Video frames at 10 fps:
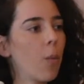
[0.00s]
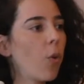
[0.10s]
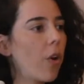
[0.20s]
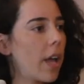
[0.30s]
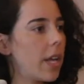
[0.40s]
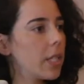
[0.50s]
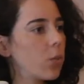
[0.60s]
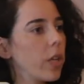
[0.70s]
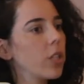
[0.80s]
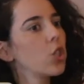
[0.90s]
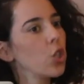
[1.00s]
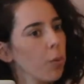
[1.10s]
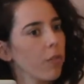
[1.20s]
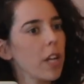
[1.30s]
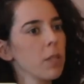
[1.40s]
Whereas with
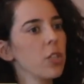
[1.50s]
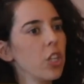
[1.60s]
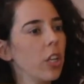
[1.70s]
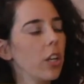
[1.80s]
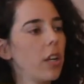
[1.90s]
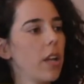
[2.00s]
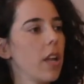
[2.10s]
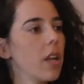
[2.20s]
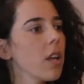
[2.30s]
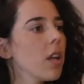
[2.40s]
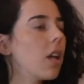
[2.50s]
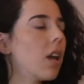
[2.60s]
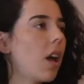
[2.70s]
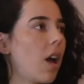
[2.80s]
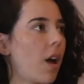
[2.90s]
supervised machine learning,
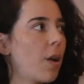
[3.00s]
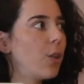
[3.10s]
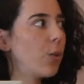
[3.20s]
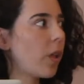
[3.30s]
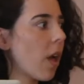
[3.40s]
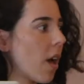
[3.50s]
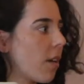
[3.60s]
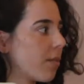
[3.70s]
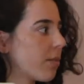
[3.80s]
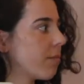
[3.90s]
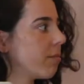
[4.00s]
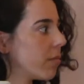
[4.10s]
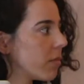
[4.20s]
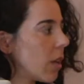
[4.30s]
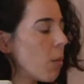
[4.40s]
you will have
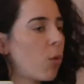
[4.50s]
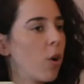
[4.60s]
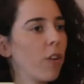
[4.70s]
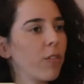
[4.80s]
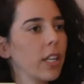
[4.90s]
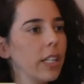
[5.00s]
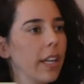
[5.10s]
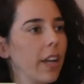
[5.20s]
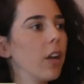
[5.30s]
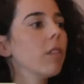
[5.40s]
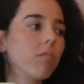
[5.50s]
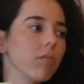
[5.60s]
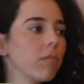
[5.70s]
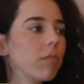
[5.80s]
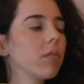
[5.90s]
more of a clear,
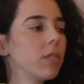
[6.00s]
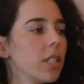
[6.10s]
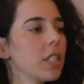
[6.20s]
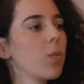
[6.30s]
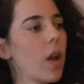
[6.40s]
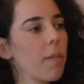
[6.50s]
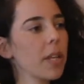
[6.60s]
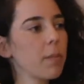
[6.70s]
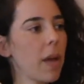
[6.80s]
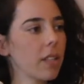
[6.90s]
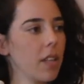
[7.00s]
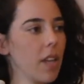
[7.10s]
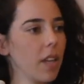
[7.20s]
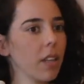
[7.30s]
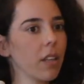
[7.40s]
this is what I'm
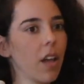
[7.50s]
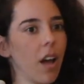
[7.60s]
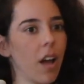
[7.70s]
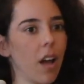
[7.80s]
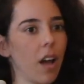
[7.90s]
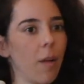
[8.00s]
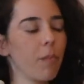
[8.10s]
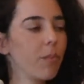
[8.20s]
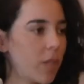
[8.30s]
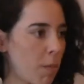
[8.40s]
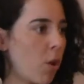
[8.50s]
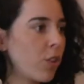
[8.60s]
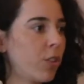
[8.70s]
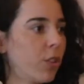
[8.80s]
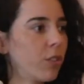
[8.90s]
expecting the
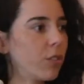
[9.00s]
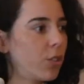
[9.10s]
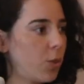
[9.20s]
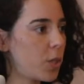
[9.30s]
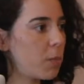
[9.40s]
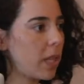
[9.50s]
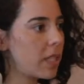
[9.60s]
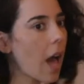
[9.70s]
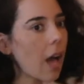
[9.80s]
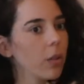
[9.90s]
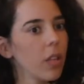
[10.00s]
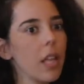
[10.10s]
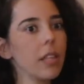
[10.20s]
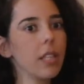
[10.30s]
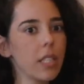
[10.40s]
model to spit out,
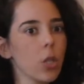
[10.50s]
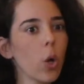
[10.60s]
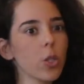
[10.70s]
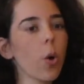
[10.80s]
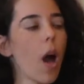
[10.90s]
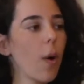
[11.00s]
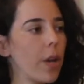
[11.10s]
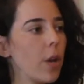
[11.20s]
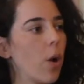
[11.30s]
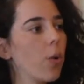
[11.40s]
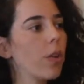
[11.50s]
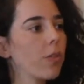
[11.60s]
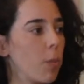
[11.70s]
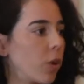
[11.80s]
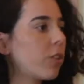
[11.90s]
and this is also how I know if
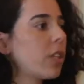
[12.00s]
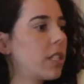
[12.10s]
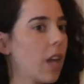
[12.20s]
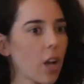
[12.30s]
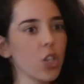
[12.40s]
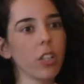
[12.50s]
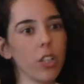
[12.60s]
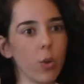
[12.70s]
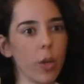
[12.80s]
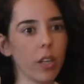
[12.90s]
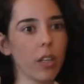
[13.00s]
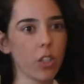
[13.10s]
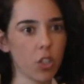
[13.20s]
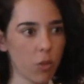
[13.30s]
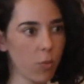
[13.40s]
the model is actually doing
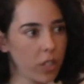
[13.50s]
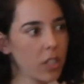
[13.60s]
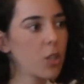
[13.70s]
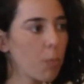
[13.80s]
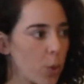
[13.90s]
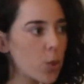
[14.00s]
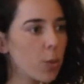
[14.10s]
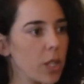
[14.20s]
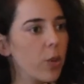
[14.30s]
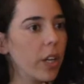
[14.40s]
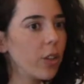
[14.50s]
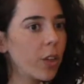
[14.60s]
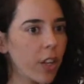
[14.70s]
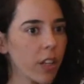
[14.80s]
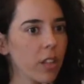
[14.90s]
what it's supposed to be doing or
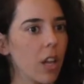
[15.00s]
not.